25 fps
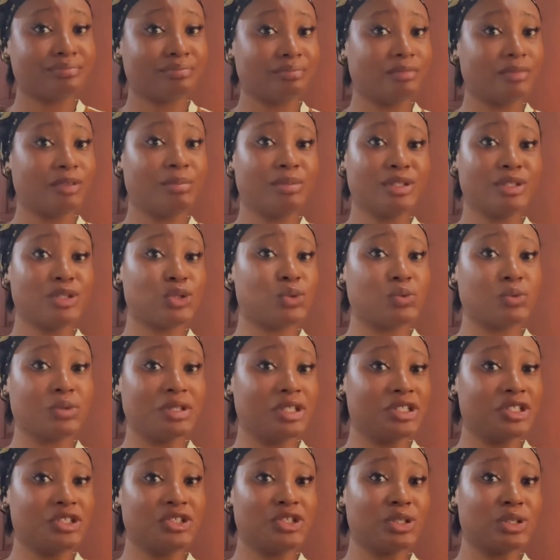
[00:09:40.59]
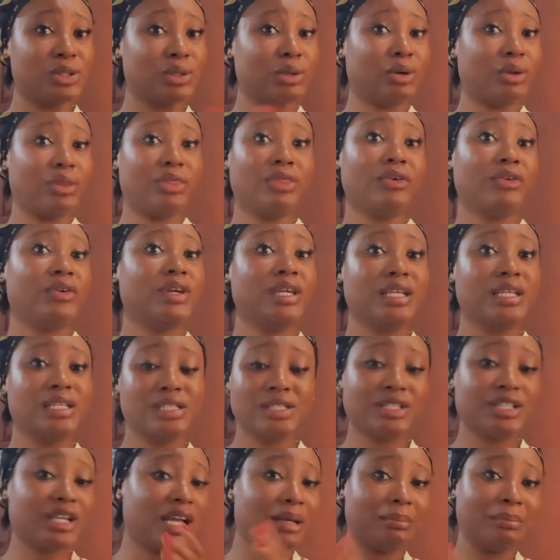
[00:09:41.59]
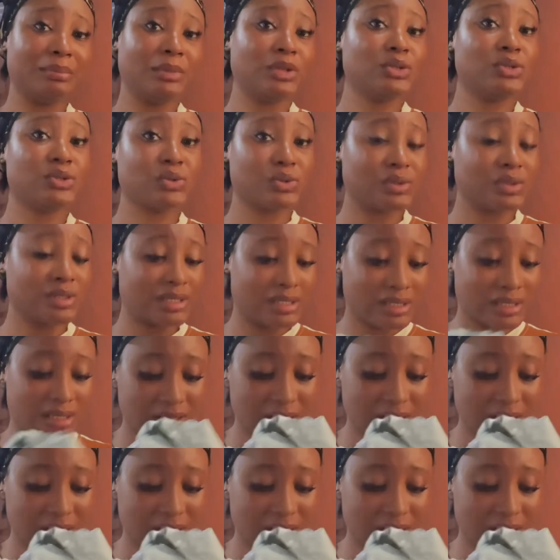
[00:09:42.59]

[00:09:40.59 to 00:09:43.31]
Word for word: maybe two inch or three inch, I'm not doing it.